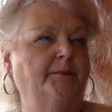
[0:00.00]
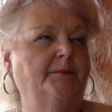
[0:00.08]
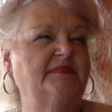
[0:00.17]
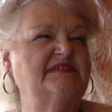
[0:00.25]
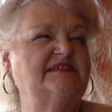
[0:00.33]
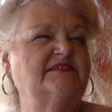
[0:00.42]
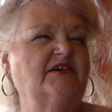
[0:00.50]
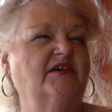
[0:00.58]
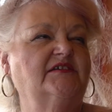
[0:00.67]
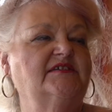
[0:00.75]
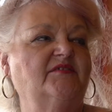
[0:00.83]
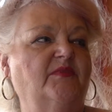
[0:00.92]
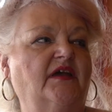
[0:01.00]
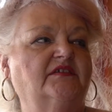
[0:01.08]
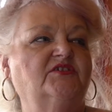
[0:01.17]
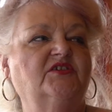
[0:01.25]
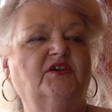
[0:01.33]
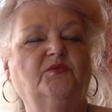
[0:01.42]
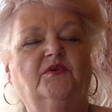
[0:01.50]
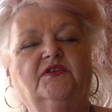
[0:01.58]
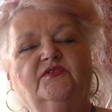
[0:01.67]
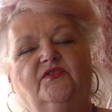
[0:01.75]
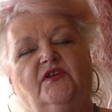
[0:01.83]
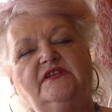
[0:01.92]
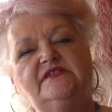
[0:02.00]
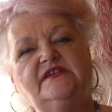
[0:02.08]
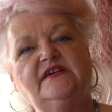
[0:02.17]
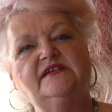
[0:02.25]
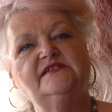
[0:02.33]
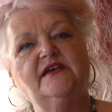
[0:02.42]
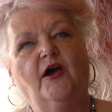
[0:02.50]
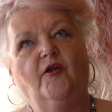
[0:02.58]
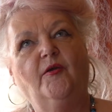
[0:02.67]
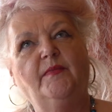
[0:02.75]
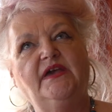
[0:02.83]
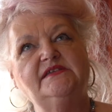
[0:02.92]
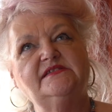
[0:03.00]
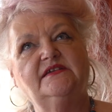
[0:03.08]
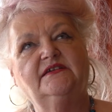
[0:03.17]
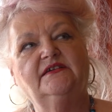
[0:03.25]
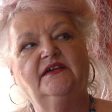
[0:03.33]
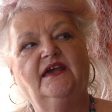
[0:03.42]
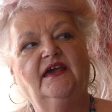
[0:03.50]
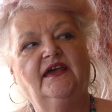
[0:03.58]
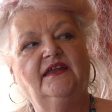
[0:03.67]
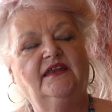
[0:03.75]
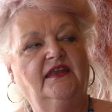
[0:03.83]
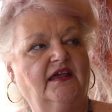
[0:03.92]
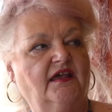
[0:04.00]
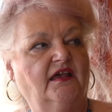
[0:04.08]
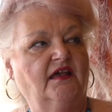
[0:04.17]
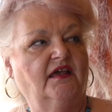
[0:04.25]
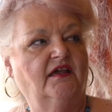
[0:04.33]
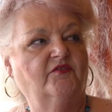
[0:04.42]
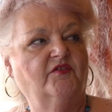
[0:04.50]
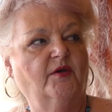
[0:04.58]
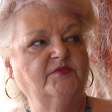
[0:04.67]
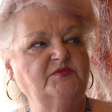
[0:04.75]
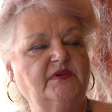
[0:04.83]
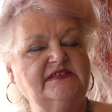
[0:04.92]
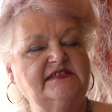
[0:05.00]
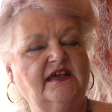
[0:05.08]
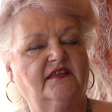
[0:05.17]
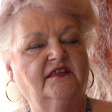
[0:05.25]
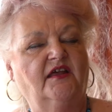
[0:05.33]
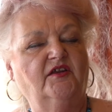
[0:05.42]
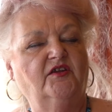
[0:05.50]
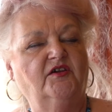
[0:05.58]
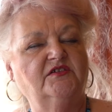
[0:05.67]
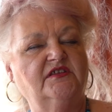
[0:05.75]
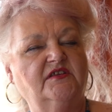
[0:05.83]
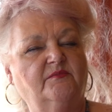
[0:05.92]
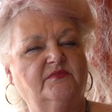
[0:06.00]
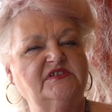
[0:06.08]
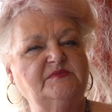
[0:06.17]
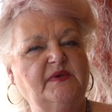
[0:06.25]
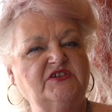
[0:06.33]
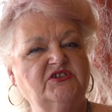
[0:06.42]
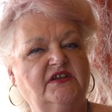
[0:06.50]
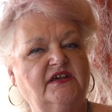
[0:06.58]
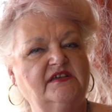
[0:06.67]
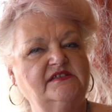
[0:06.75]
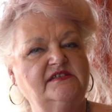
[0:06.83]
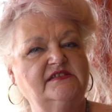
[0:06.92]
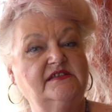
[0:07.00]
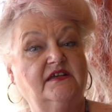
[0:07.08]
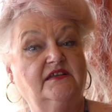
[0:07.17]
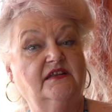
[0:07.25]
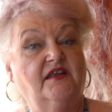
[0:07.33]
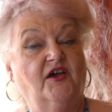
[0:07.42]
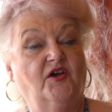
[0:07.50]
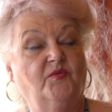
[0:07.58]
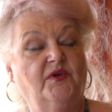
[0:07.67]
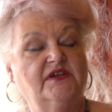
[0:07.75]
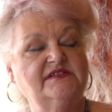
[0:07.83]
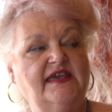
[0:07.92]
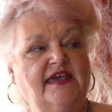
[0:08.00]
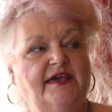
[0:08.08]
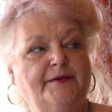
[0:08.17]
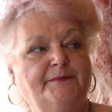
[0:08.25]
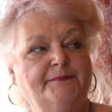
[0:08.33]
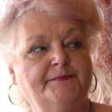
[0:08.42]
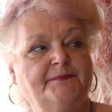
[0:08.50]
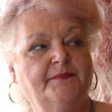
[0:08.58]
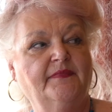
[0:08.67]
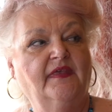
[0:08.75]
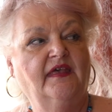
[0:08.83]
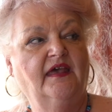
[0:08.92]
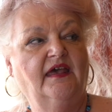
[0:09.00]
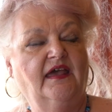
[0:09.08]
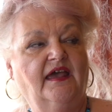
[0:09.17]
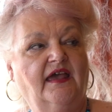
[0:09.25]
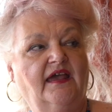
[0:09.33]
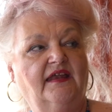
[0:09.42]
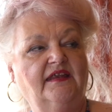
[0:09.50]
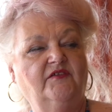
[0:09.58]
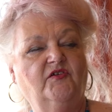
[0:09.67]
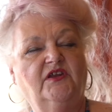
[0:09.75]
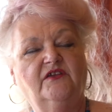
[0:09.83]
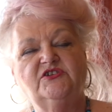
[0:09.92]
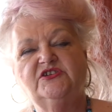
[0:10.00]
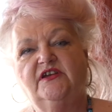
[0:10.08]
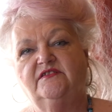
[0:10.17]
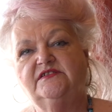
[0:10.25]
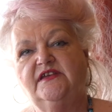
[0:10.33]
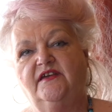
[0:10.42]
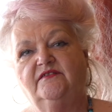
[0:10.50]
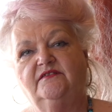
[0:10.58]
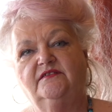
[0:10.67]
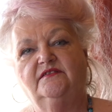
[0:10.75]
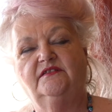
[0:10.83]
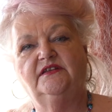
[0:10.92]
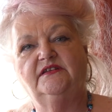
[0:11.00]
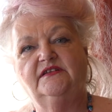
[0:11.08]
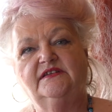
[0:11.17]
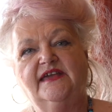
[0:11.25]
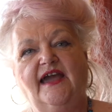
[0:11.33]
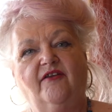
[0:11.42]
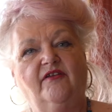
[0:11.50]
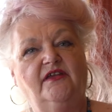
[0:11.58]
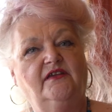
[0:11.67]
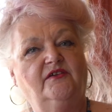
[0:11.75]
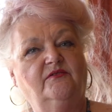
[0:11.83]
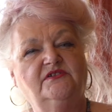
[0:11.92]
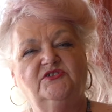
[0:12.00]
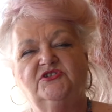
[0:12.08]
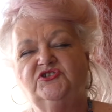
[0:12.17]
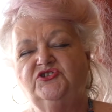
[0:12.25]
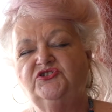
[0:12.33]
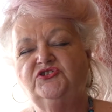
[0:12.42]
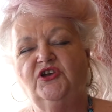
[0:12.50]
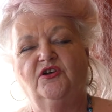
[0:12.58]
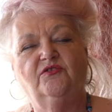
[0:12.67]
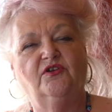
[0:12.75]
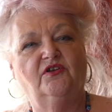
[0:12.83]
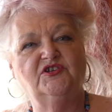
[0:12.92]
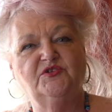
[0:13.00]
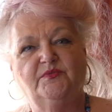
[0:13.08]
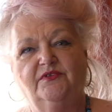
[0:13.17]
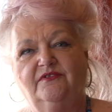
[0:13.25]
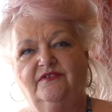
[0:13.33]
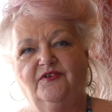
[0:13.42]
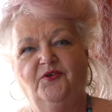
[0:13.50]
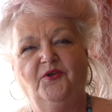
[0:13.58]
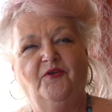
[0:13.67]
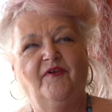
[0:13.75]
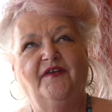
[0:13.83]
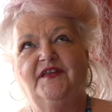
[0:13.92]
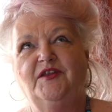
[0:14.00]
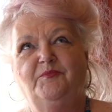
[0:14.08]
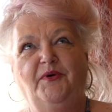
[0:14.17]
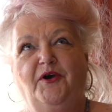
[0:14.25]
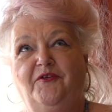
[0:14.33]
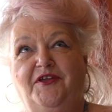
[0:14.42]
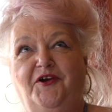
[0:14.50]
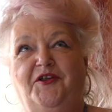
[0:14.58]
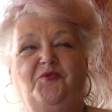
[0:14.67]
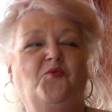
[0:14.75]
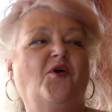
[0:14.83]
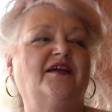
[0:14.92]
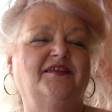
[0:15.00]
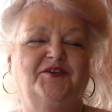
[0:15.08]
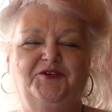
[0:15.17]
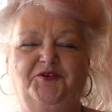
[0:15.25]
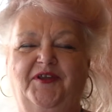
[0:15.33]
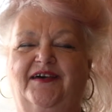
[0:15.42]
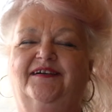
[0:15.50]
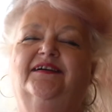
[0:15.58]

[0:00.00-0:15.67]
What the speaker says: Starting with, do you know what, the volunteers are amazing, and I've come to understand that a lot of them specialise in certain artworks here, and you've got to give a shout out. Gary, who is just so knowledgeable, all around the Napoleonic wine cooler.